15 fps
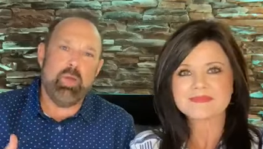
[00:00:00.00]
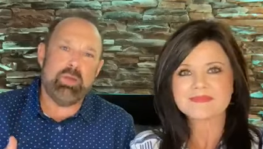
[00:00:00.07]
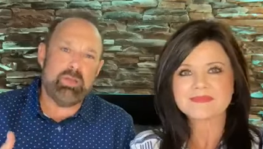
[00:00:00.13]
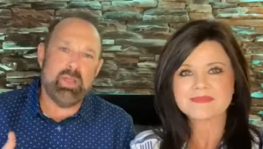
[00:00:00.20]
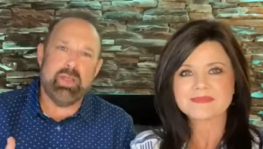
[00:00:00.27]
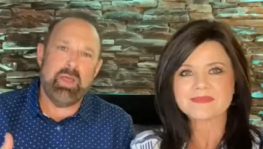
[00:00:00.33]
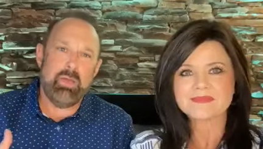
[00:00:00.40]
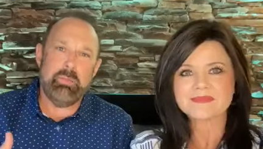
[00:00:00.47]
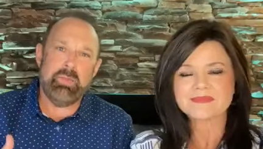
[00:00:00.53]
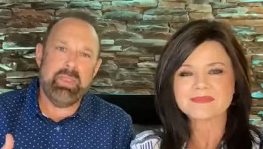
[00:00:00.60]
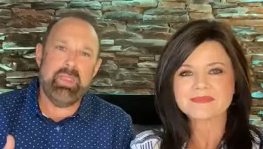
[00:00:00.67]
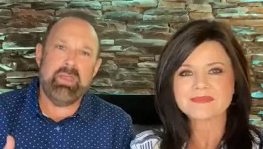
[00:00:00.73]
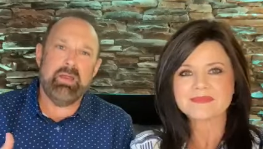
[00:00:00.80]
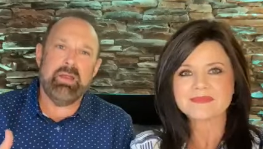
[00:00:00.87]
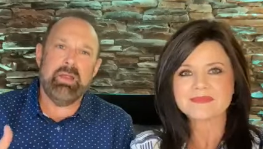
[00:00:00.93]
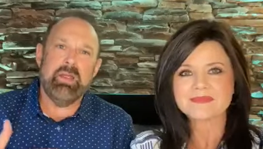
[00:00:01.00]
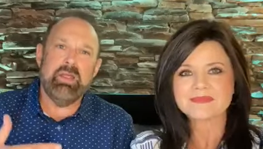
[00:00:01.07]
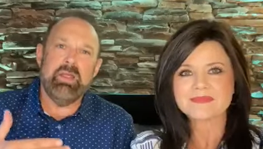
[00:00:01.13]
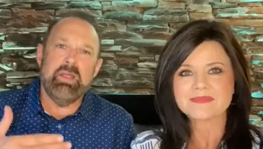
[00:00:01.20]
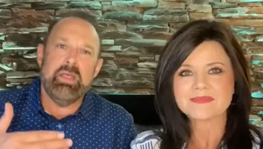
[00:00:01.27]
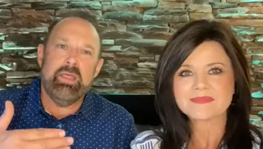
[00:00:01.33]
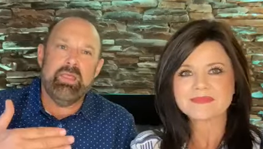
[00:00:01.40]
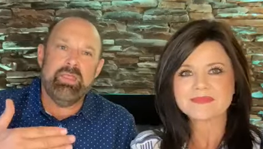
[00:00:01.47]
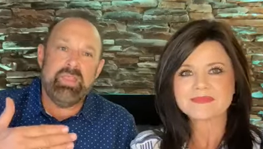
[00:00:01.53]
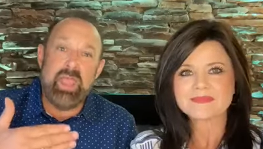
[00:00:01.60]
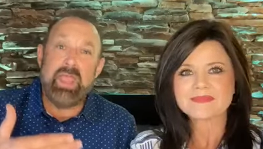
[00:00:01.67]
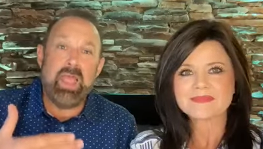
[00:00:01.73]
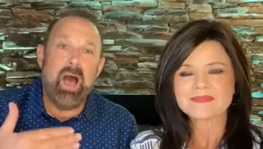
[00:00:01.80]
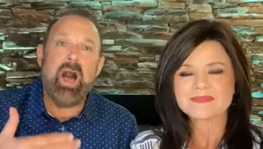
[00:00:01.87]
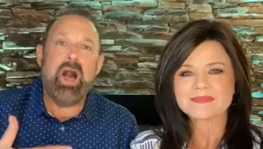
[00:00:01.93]
Speaker 1: long to come here
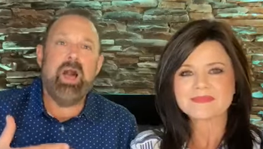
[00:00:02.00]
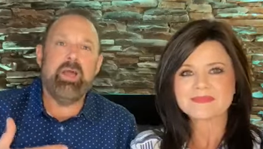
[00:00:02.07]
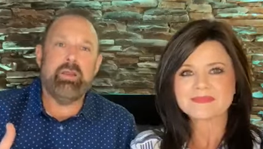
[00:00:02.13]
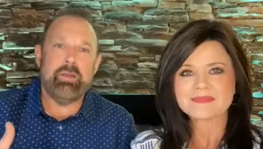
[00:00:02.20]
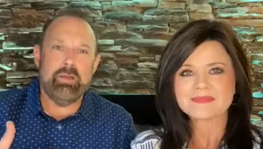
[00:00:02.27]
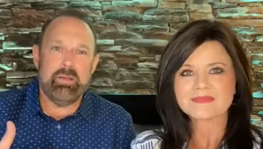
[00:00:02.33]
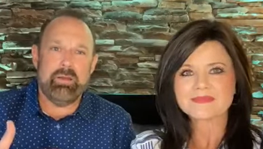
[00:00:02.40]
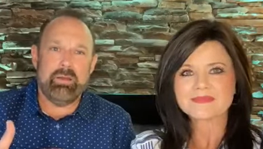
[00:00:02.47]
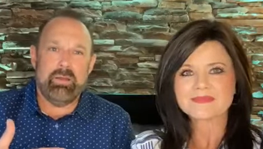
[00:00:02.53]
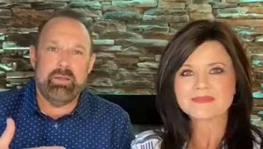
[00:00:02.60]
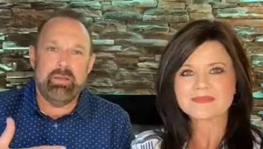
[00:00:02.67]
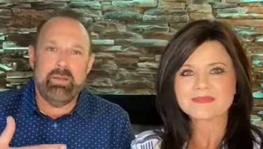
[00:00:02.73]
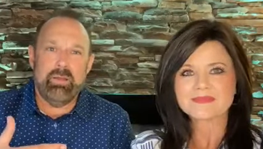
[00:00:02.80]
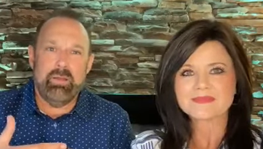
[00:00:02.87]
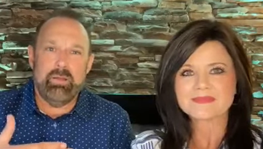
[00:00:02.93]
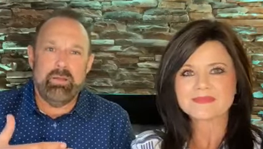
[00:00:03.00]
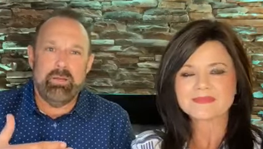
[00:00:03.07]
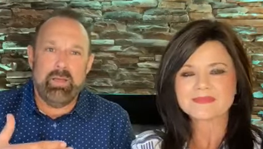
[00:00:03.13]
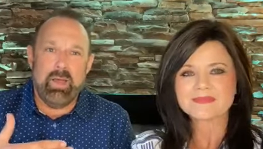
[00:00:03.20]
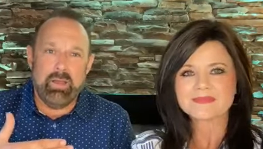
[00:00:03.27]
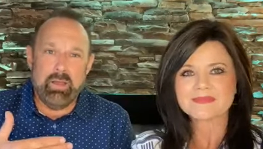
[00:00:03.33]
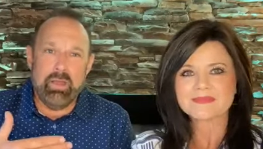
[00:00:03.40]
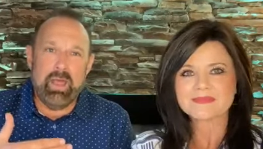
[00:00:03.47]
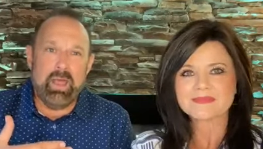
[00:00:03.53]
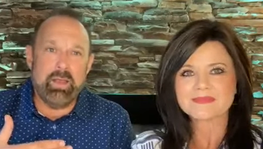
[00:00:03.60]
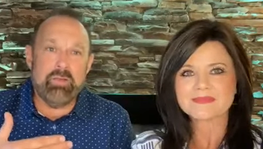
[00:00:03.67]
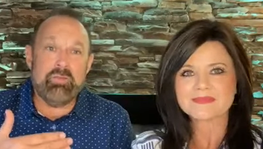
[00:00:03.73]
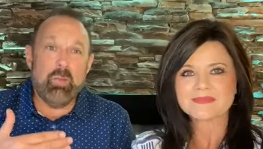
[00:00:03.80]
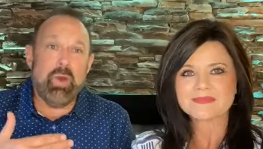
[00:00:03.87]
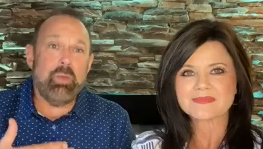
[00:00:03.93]
they honor a
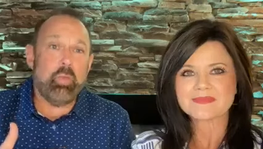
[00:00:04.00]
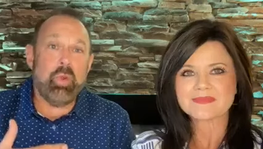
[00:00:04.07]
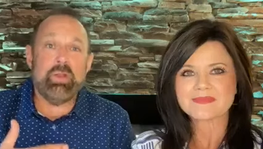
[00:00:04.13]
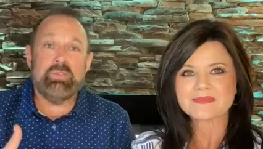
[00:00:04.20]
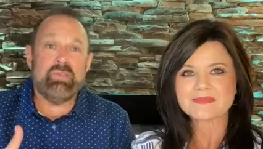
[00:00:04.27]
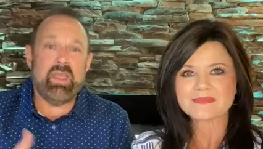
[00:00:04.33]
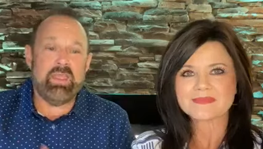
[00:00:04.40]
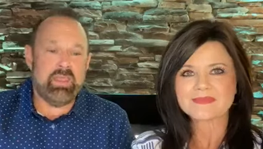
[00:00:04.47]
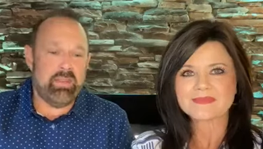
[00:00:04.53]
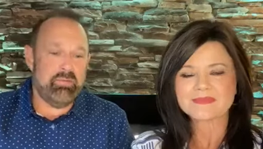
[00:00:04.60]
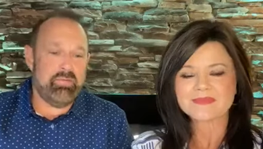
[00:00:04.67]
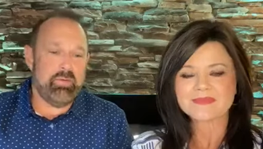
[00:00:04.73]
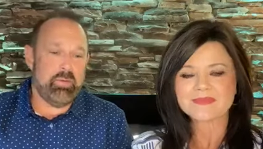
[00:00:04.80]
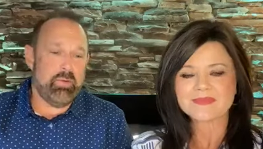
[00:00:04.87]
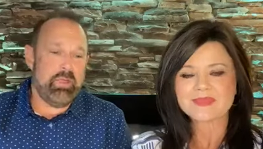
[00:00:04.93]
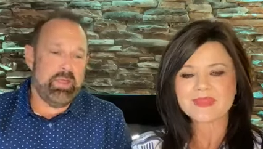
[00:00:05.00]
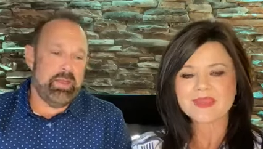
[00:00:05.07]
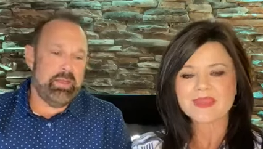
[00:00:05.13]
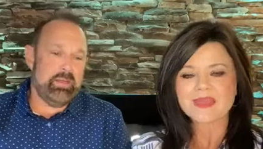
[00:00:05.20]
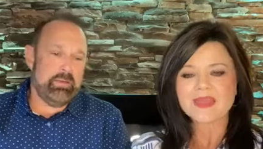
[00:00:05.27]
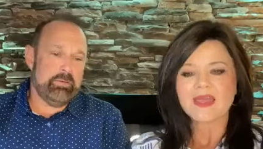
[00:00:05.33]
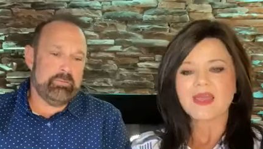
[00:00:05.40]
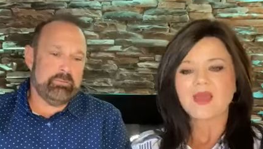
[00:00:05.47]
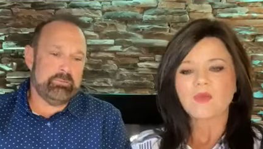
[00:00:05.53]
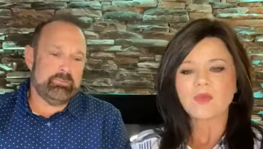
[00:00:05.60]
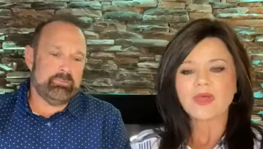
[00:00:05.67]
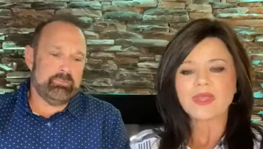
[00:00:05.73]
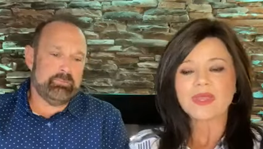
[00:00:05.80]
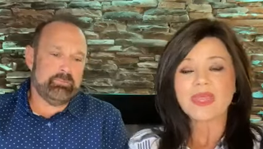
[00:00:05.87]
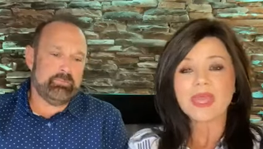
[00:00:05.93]
lot of what we're taking for granted.
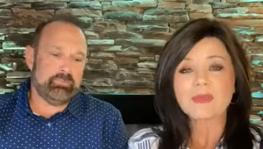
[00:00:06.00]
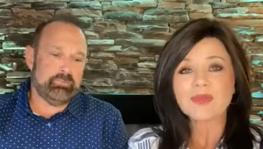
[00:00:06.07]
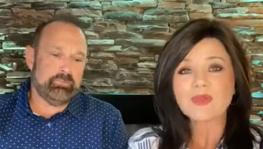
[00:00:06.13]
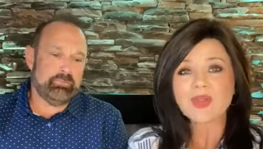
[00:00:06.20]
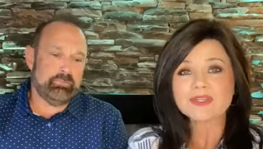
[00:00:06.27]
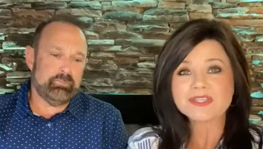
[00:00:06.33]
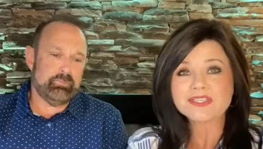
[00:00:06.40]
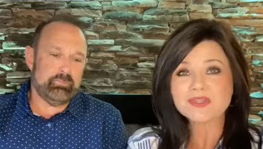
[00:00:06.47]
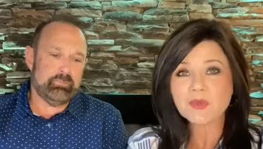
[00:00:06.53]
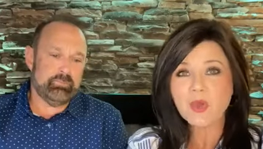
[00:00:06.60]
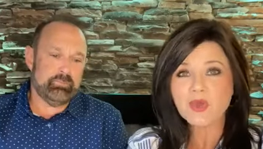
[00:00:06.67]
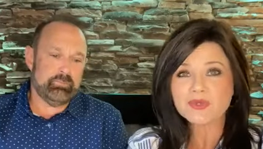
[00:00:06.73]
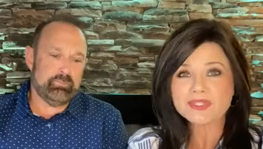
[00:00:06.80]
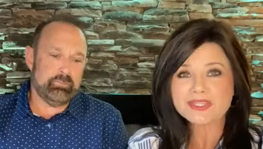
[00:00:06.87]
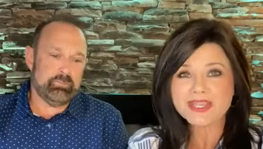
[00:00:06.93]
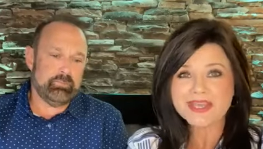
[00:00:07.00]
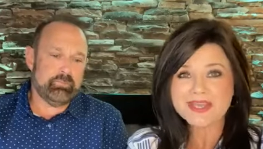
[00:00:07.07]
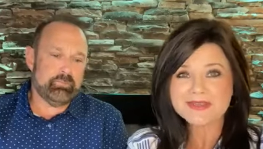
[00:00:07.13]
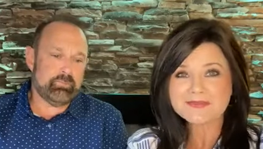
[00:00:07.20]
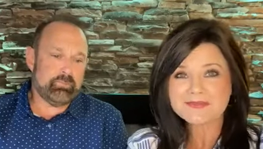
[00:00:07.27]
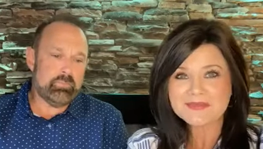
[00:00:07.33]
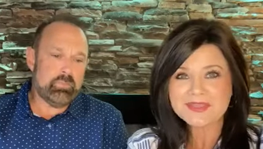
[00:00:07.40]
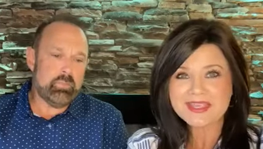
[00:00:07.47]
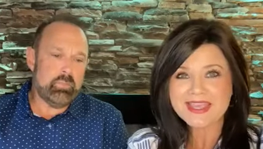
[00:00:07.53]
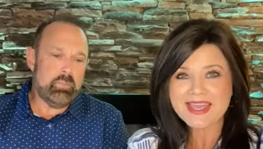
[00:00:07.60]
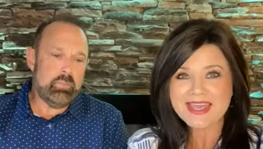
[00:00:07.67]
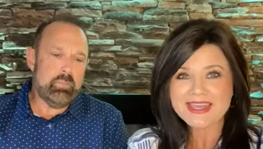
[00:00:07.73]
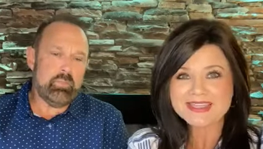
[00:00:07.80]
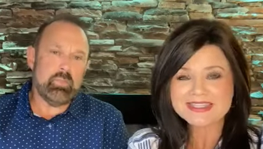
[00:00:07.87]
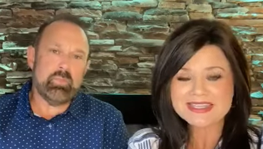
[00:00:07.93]
Speaker 2: Well, I came across this quote today,
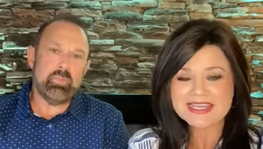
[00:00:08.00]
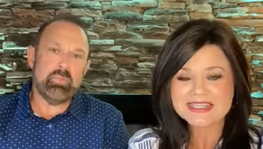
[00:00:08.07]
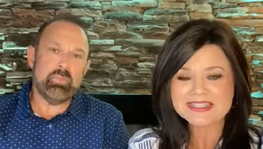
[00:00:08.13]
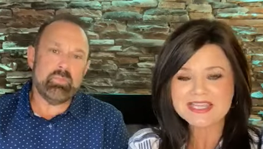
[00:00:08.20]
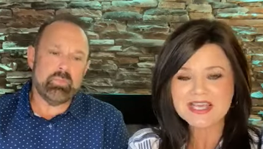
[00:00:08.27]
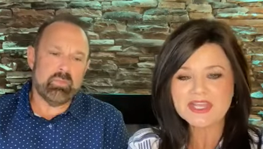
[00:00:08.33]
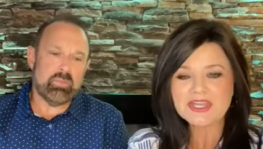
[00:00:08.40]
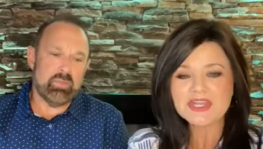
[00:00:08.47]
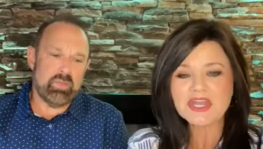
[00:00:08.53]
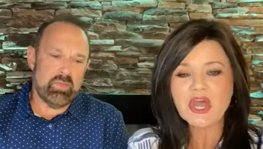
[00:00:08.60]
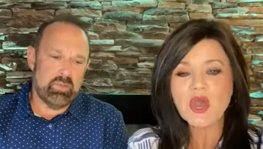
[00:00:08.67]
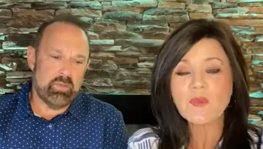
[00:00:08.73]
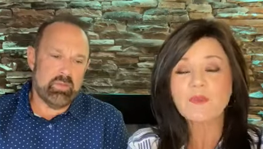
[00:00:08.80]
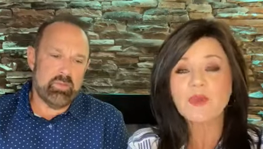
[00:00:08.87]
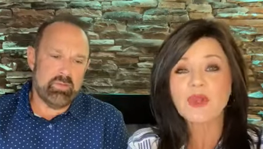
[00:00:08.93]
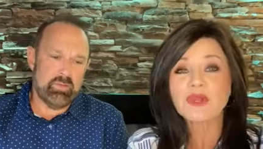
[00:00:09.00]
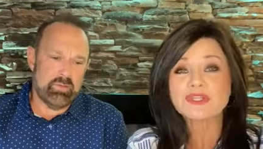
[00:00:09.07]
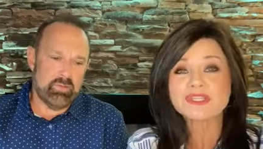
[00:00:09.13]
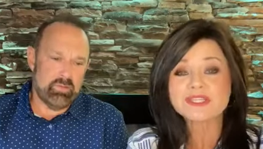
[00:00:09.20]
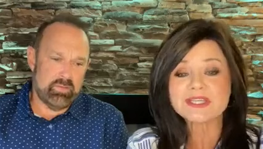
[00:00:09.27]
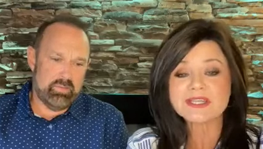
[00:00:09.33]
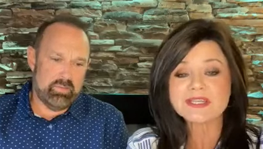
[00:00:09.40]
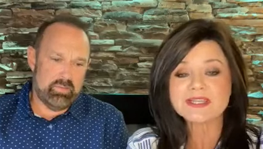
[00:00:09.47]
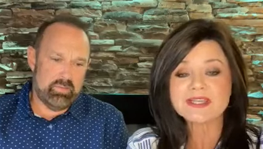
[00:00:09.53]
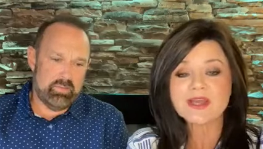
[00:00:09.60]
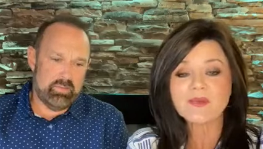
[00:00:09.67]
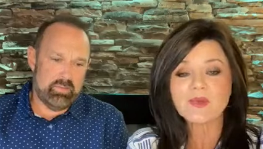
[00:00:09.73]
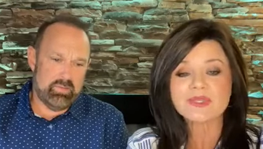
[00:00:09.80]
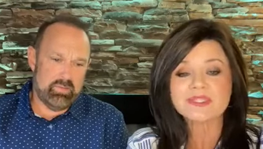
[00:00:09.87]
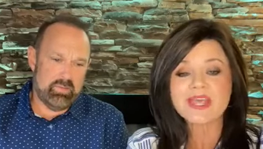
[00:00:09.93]
and it says, uh, No
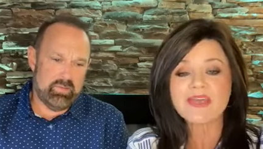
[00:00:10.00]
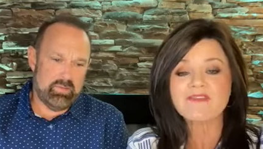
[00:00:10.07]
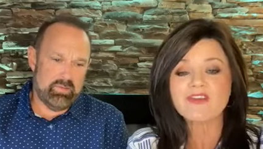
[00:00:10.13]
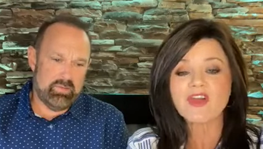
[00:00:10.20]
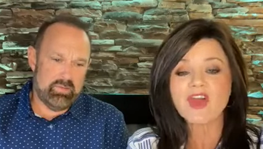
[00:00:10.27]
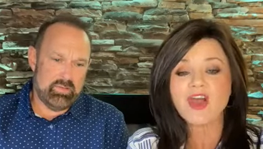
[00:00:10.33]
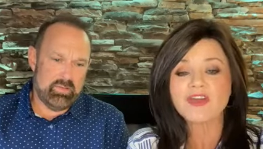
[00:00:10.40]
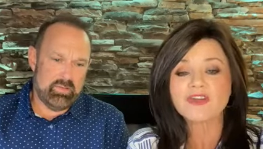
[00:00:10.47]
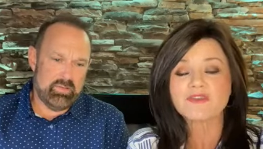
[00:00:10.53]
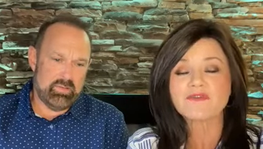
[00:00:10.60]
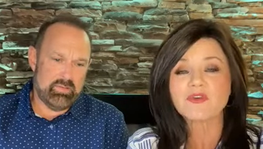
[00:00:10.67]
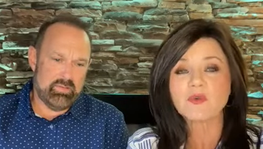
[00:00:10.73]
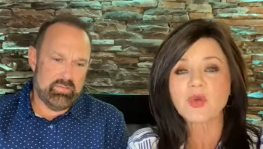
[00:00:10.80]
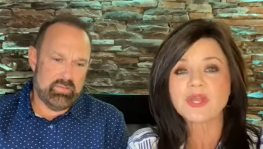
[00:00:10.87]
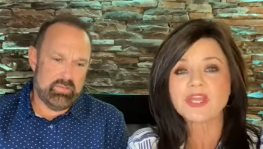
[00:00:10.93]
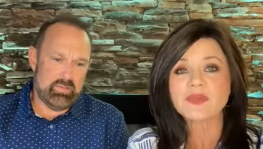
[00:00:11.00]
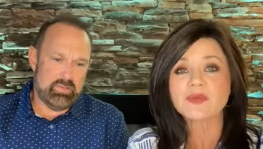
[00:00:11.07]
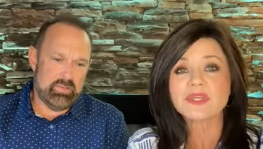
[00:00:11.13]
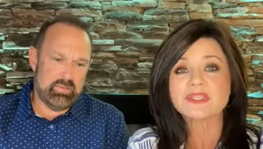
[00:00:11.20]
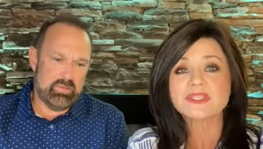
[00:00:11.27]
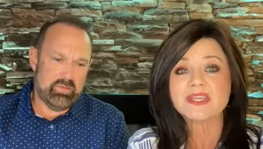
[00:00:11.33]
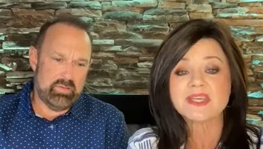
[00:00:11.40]
person was ever honored for what he